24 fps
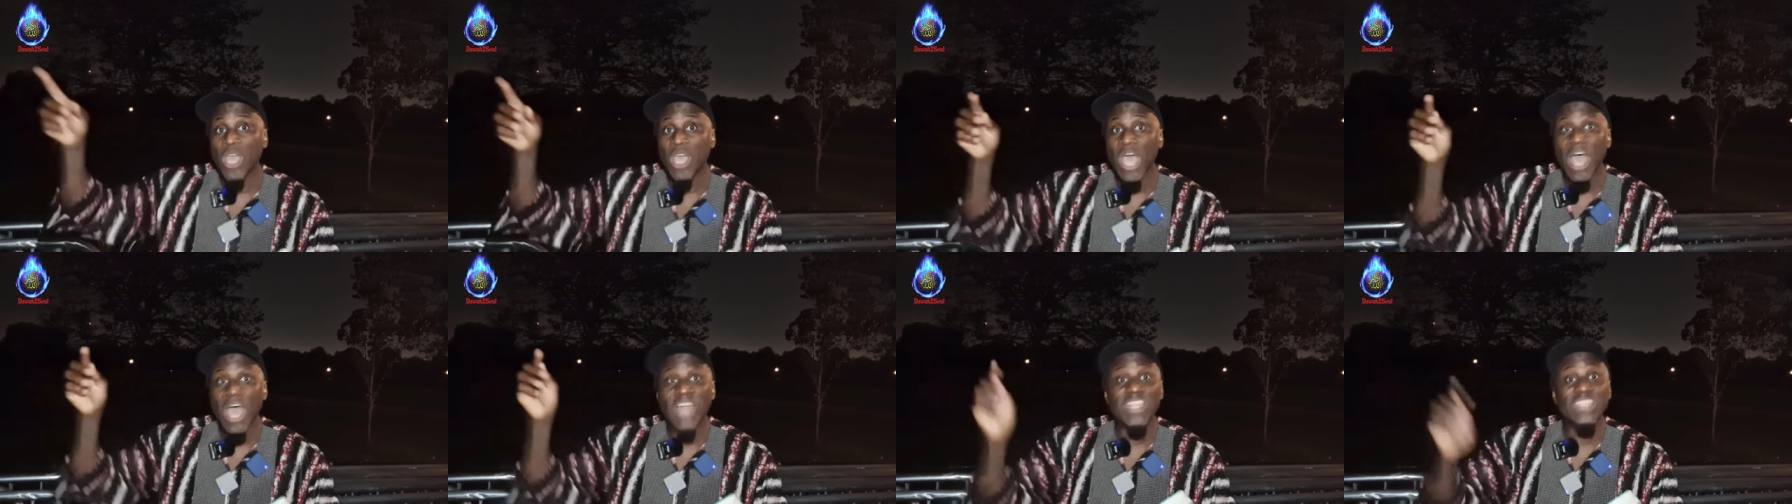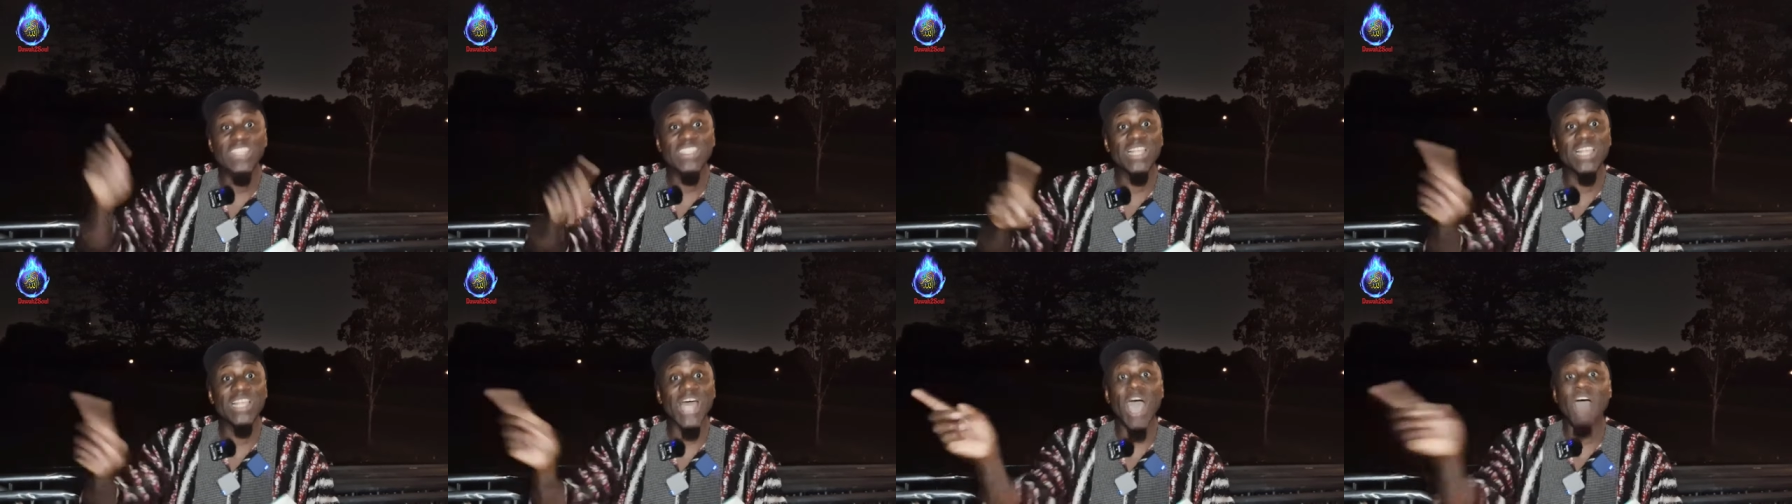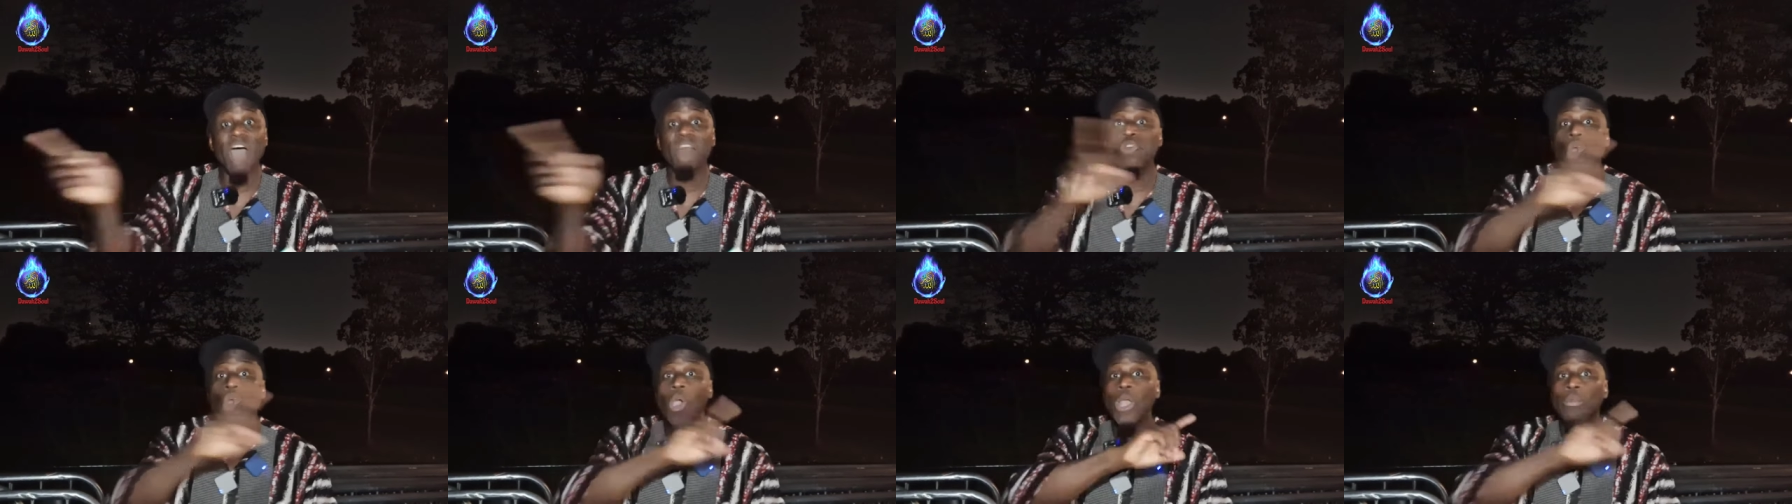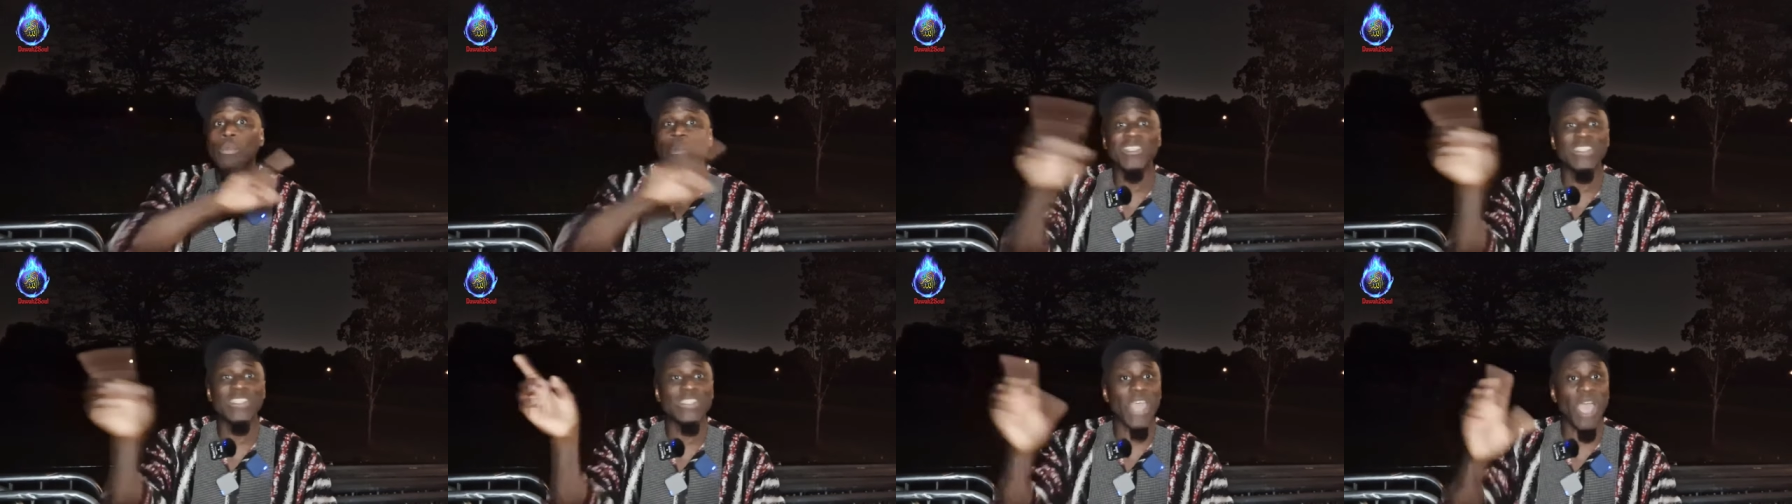and he shall have no
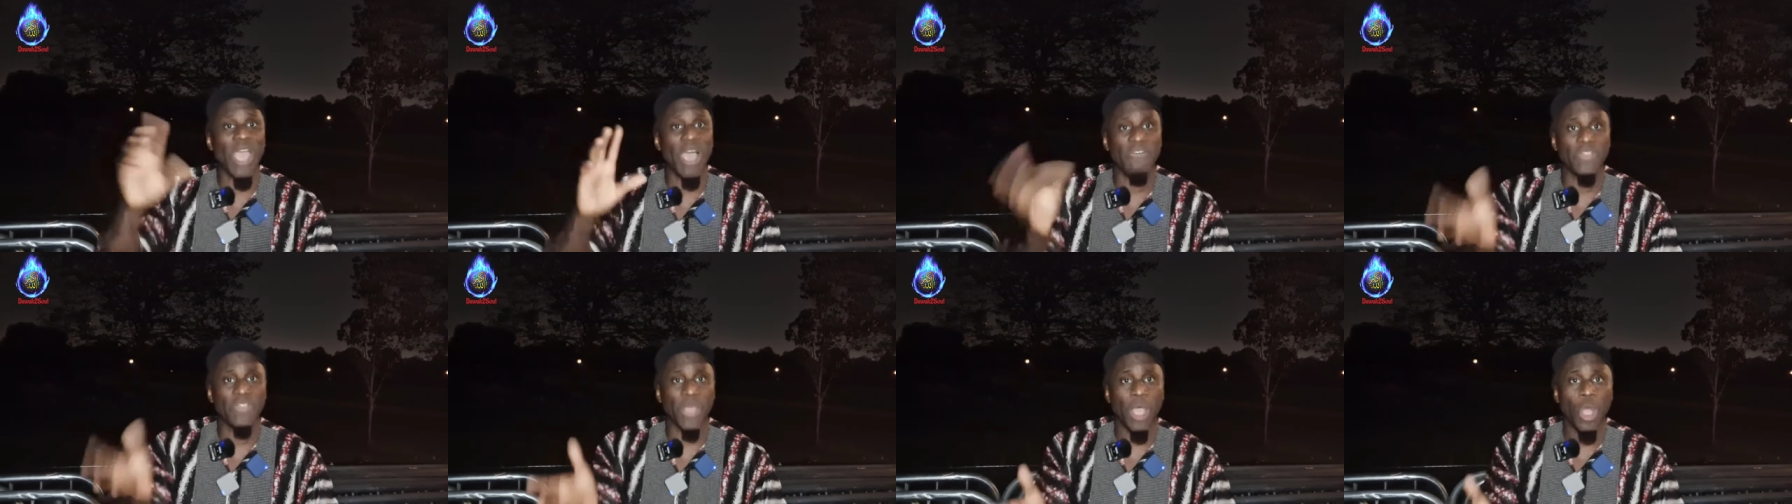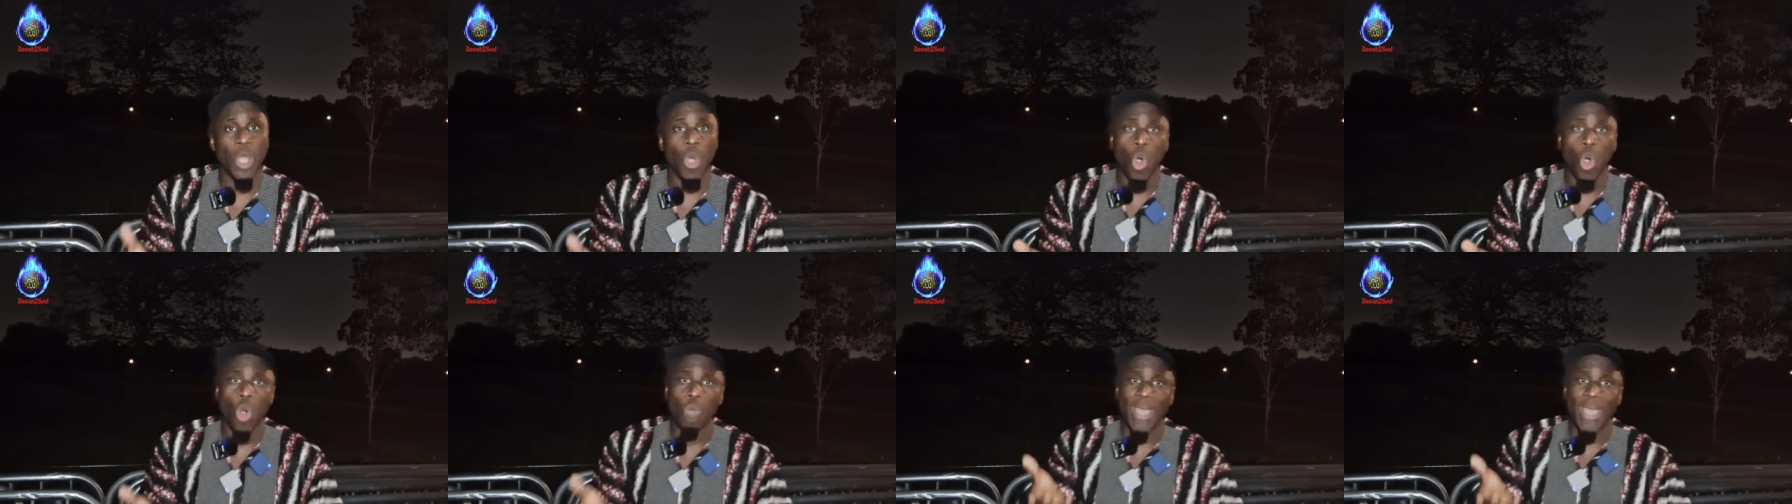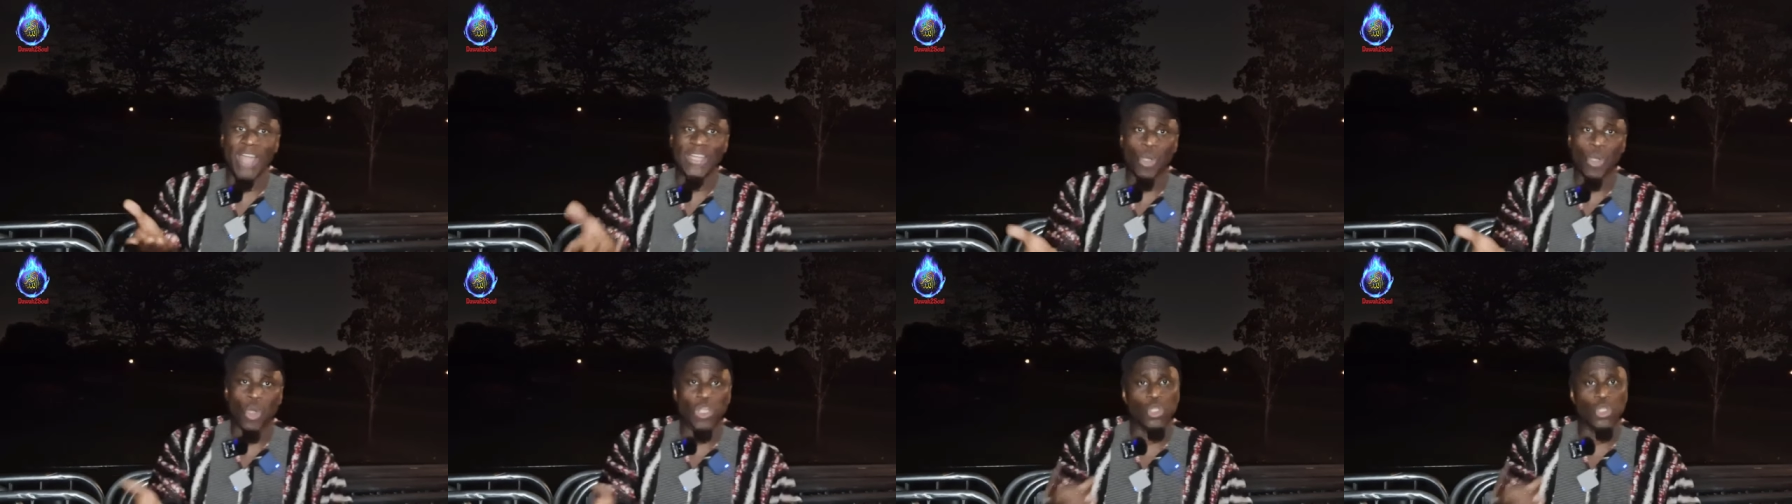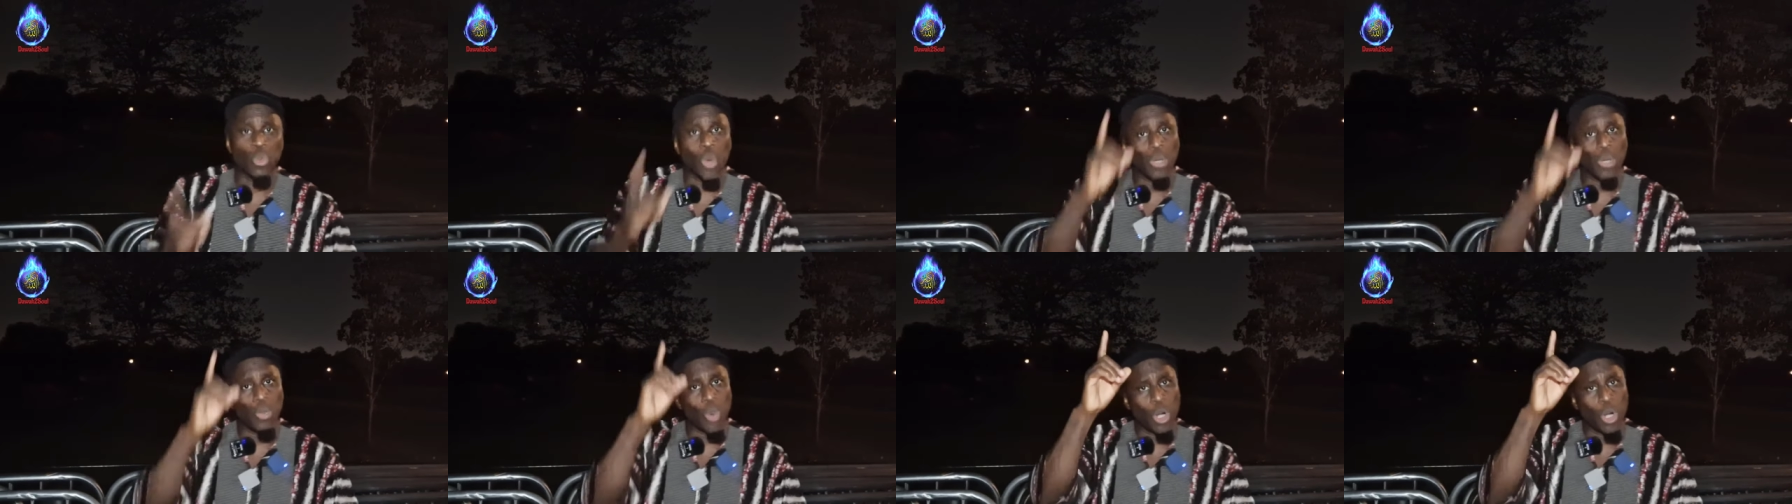helpers in the after. Almighty God is
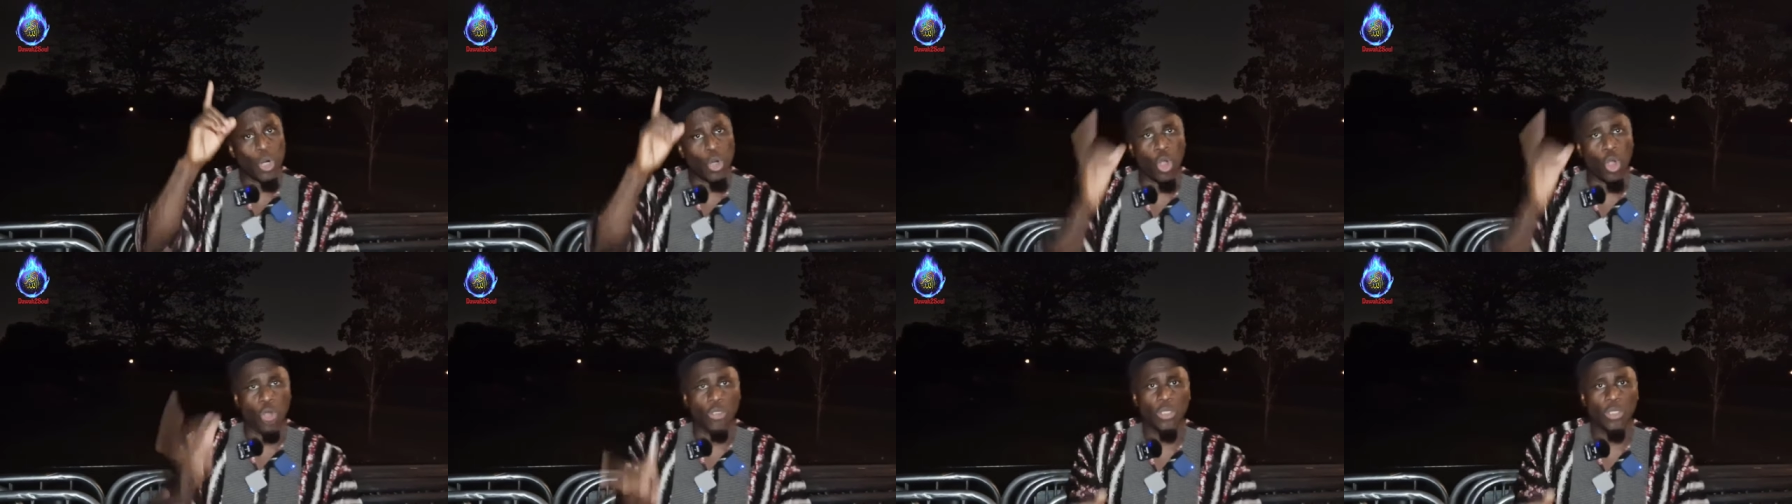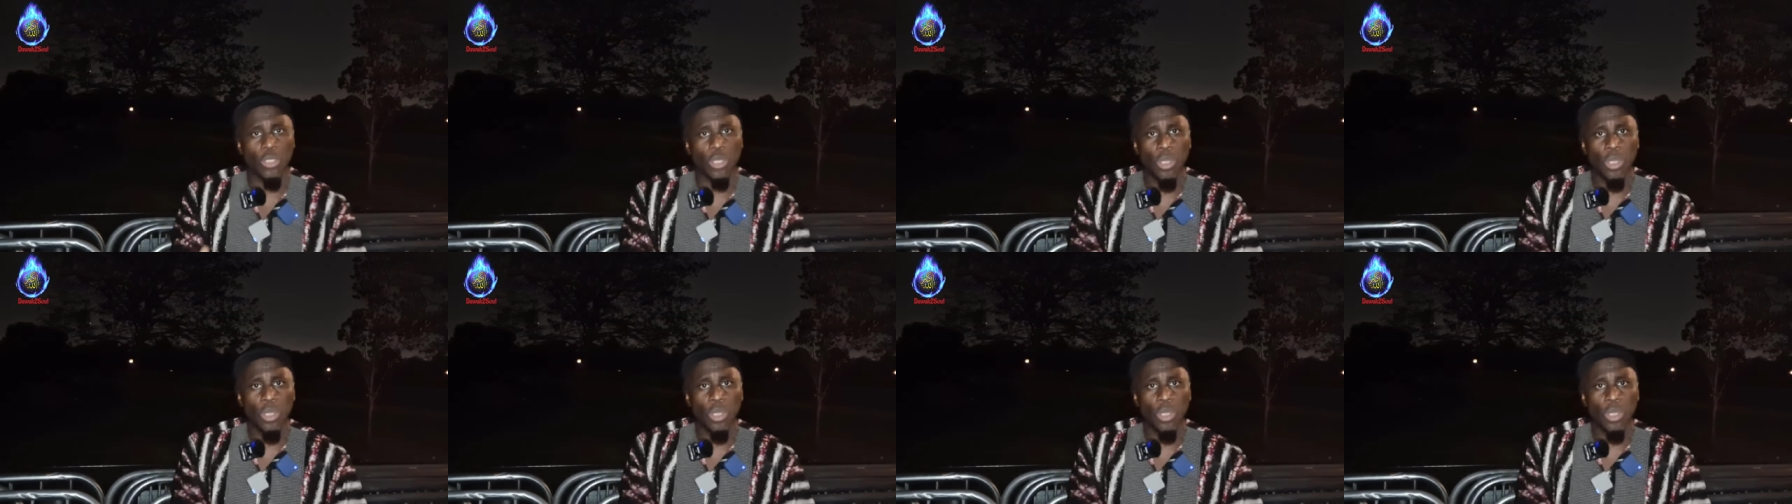one one Lord.